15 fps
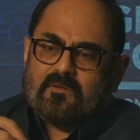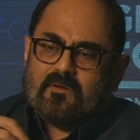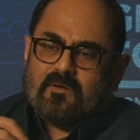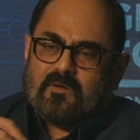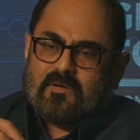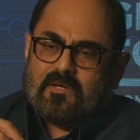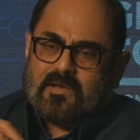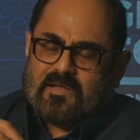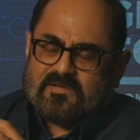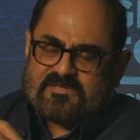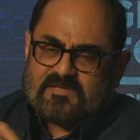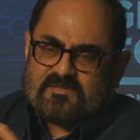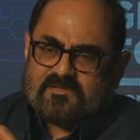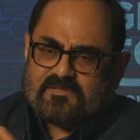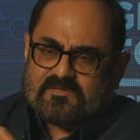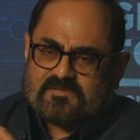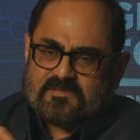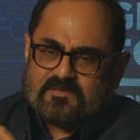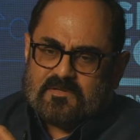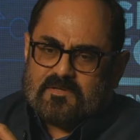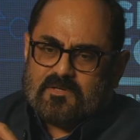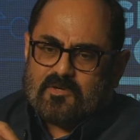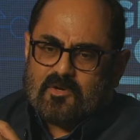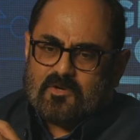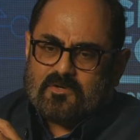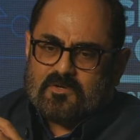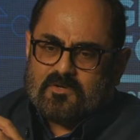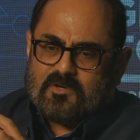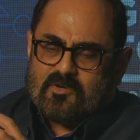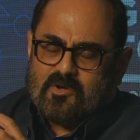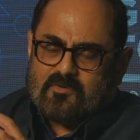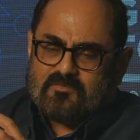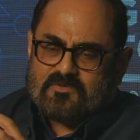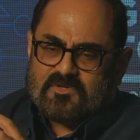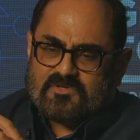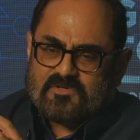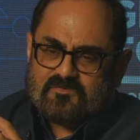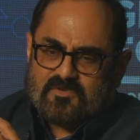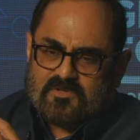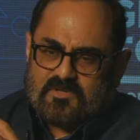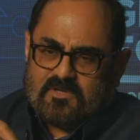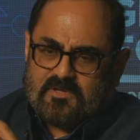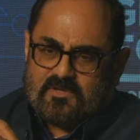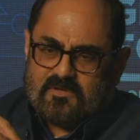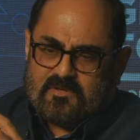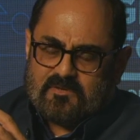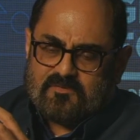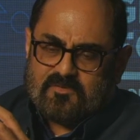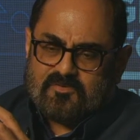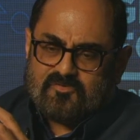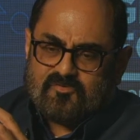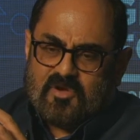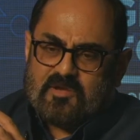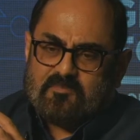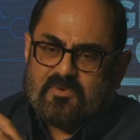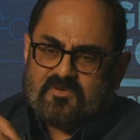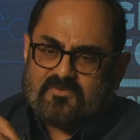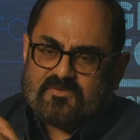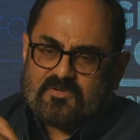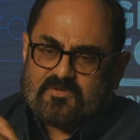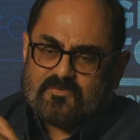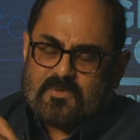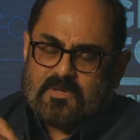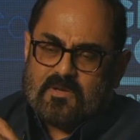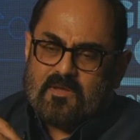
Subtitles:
and I said this earlier on in a conversation with the Trade Minister as well,